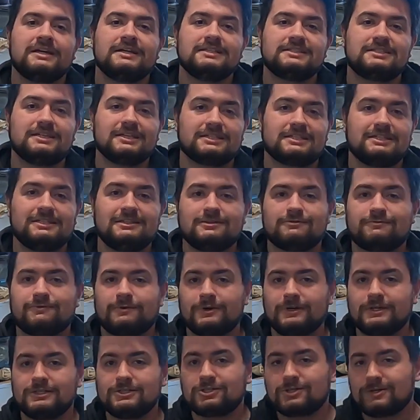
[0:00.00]
60s
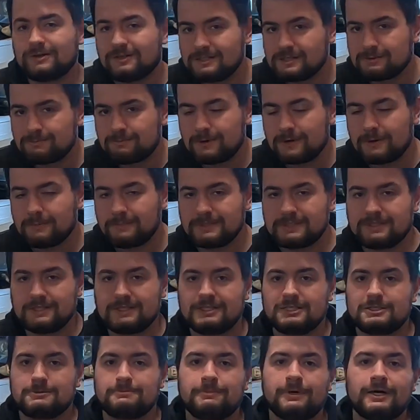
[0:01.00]
for insurance purposes,